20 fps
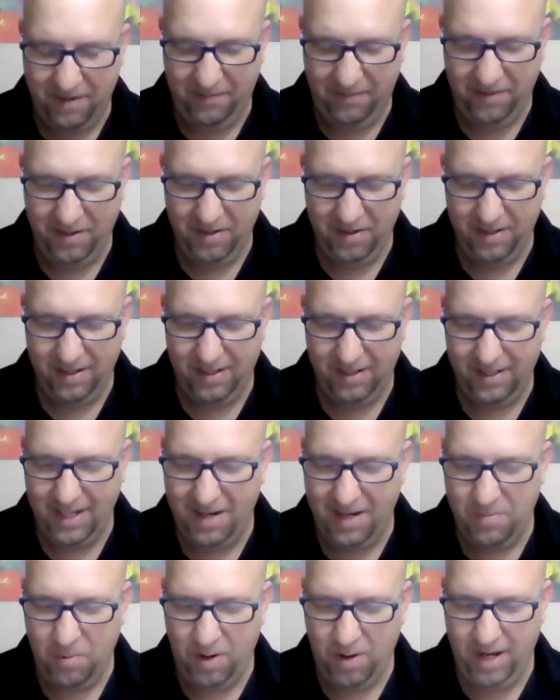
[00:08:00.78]
feel the
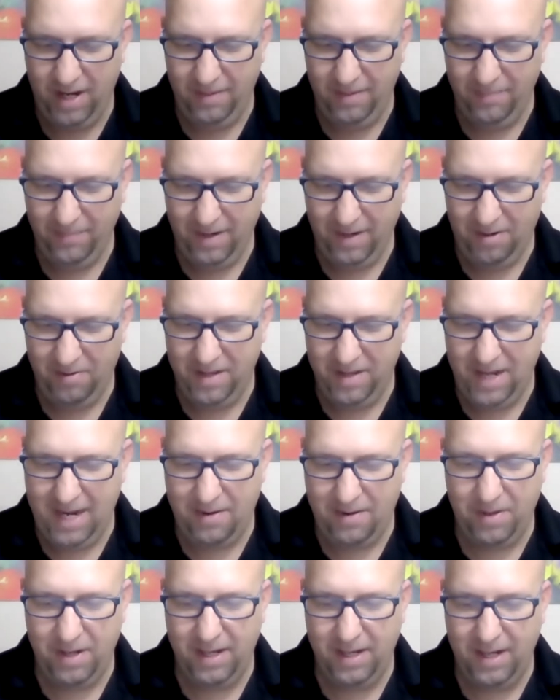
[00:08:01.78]
same way on
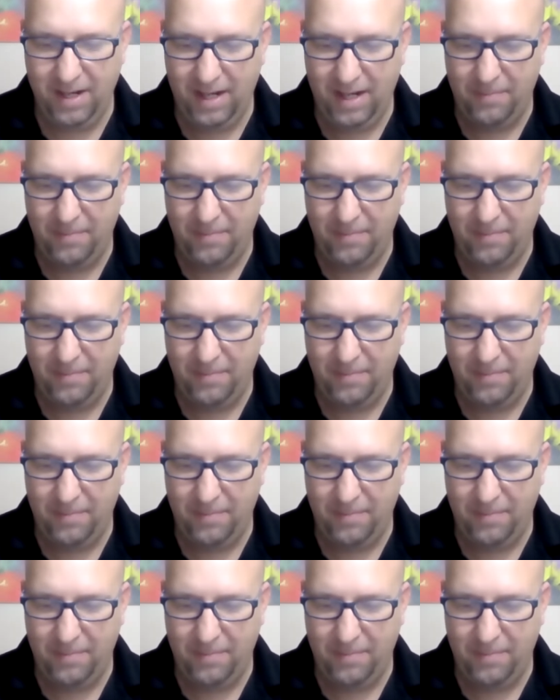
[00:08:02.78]
that one.